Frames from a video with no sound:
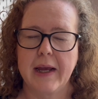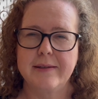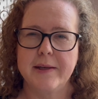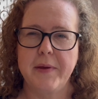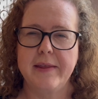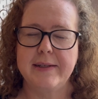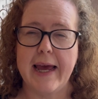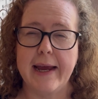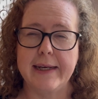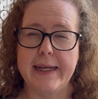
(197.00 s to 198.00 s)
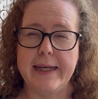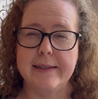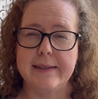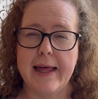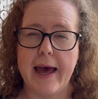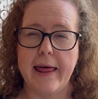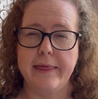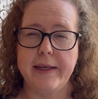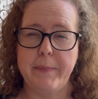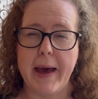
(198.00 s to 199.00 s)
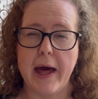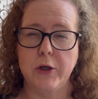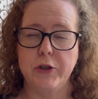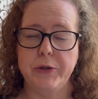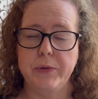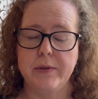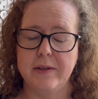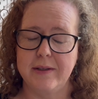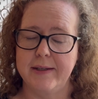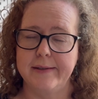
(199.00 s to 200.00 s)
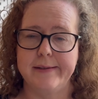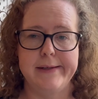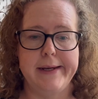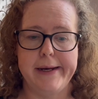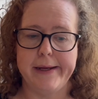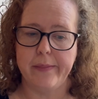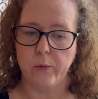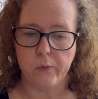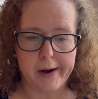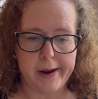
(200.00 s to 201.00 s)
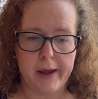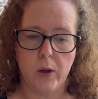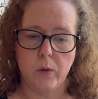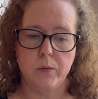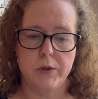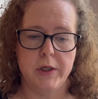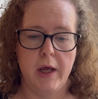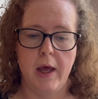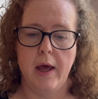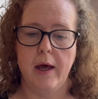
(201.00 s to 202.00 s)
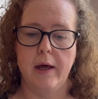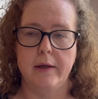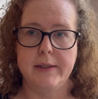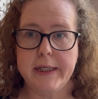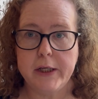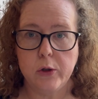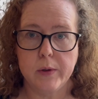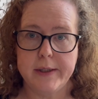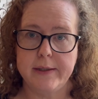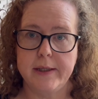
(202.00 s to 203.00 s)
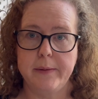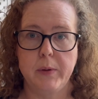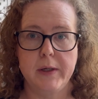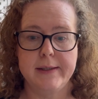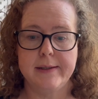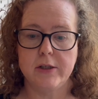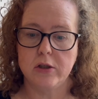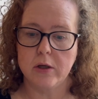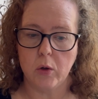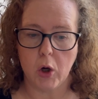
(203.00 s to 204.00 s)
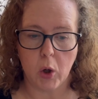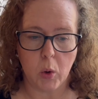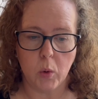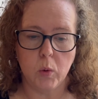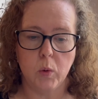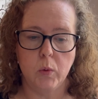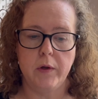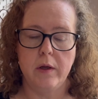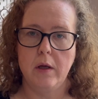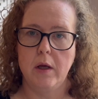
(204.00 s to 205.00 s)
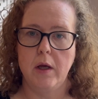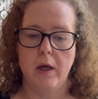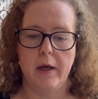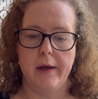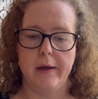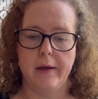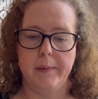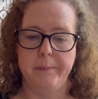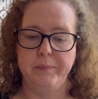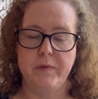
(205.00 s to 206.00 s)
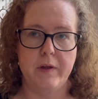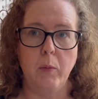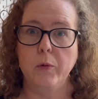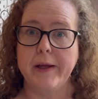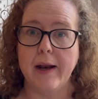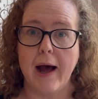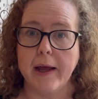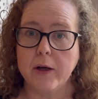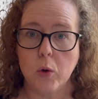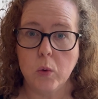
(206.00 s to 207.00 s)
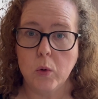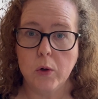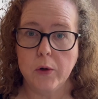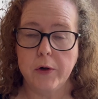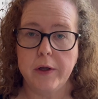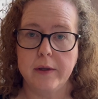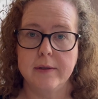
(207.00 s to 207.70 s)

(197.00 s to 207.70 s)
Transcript: Some of the techniques that the pattern uses is knitting in the round, decreasing, putting stitches on hold, double knit I-cord,